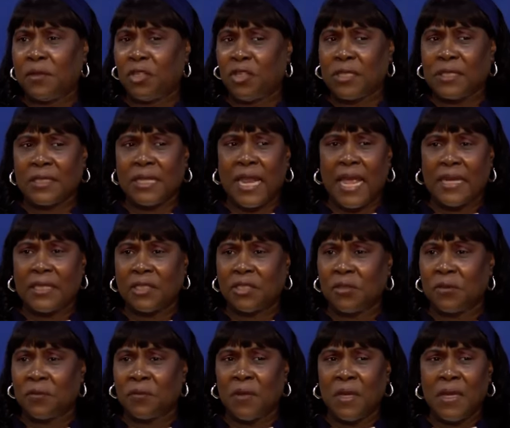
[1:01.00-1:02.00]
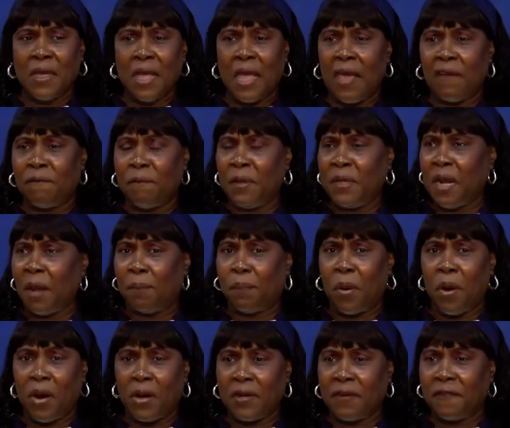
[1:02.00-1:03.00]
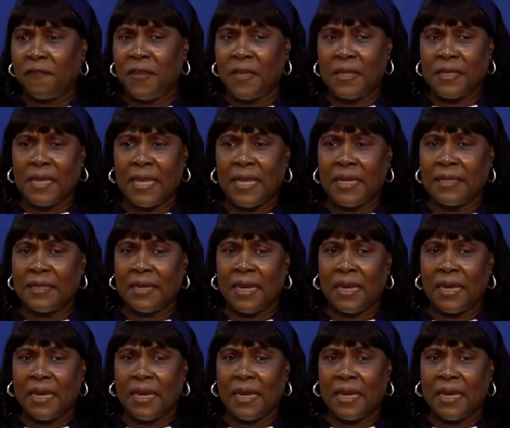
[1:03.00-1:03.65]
just glad to have been a part of it, and,